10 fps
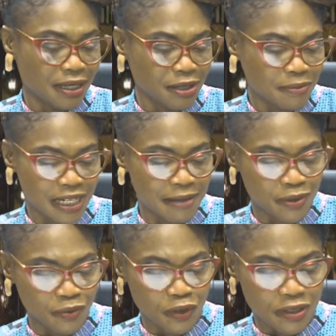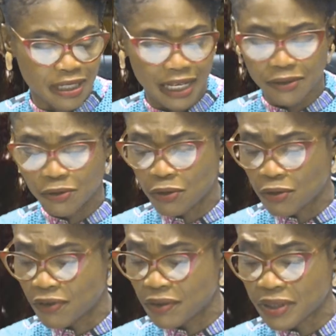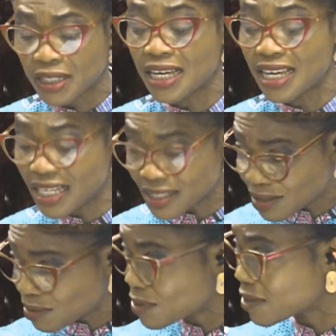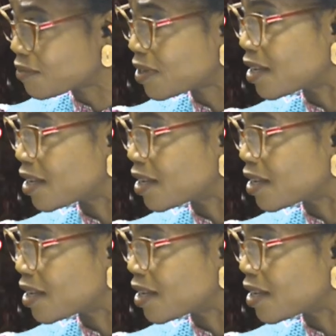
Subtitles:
sometimes we just glide over it, it's a serious affair.